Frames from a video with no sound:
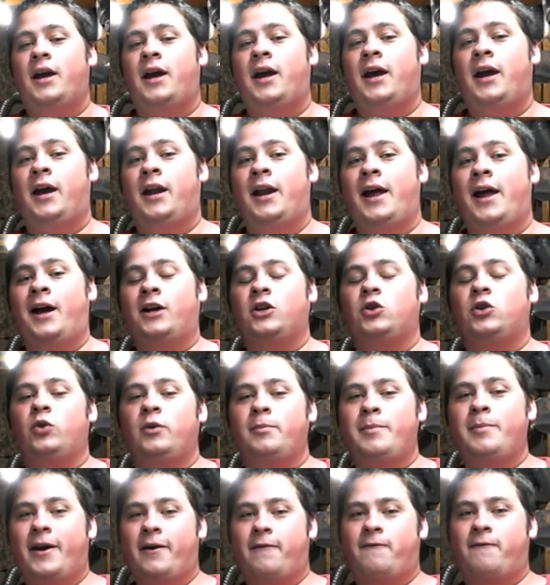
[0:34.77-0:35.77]
and
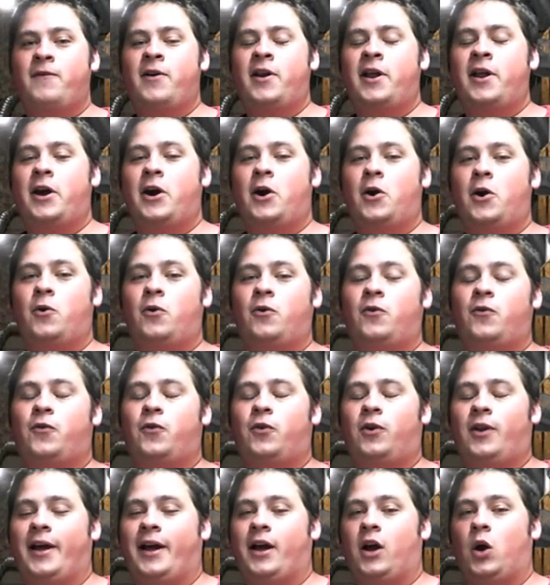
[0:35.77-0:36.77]
actually make a video
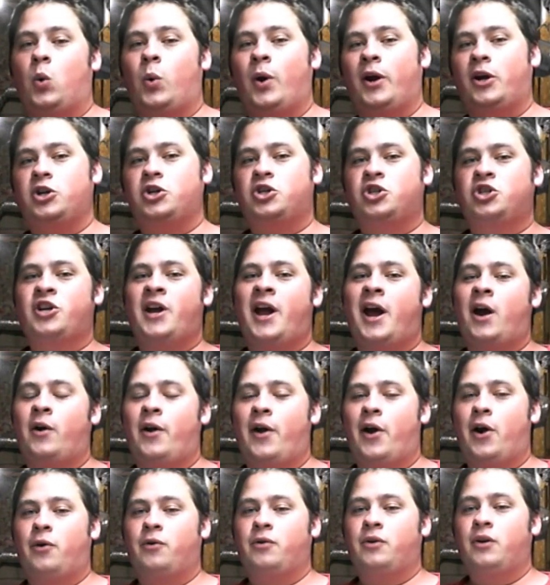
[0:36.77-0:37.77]
for like a quick
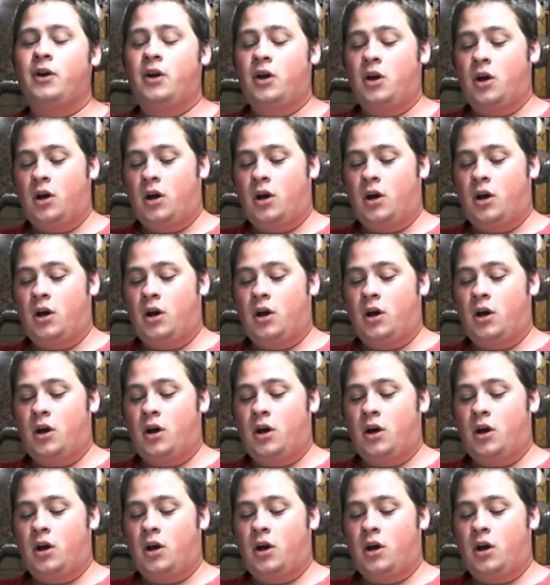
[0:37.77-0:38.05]
shout out